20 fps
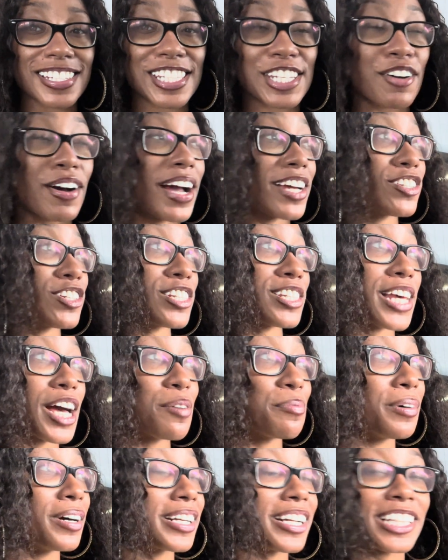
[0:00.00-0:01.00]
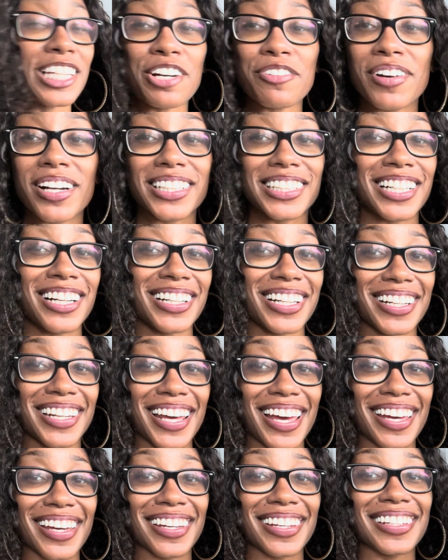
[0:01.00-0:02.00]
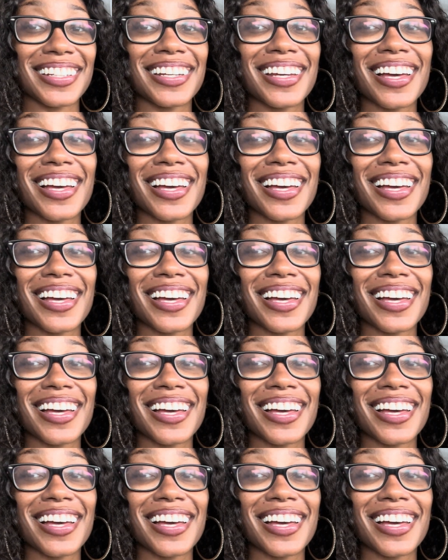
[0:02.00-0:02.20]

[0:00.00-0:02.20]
So I put in the work during the day.